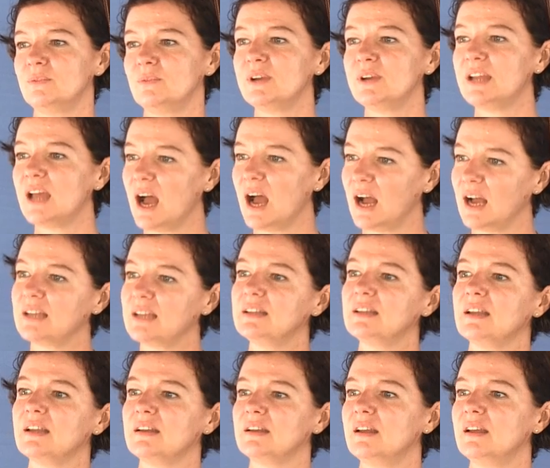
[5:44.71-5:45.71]

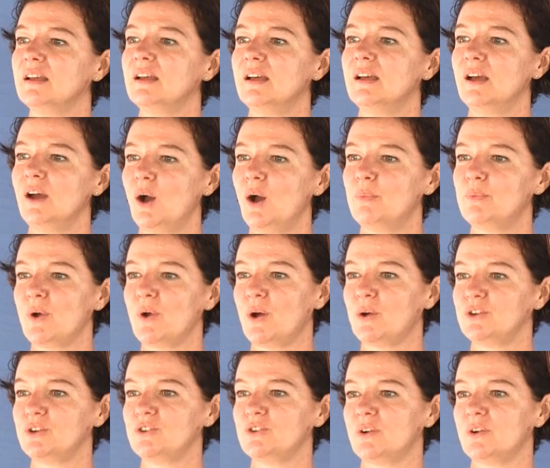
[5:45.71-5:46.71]
react and
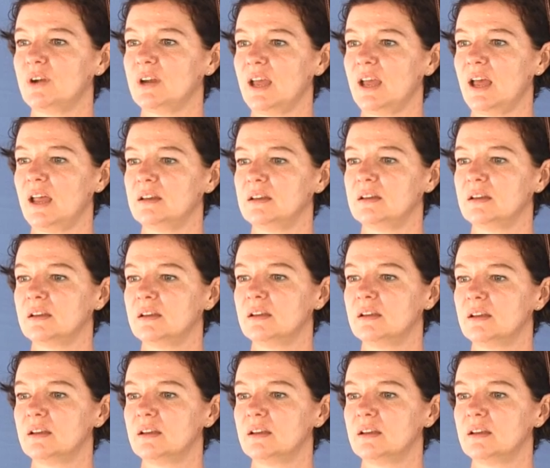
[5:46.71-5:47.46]
approach her again.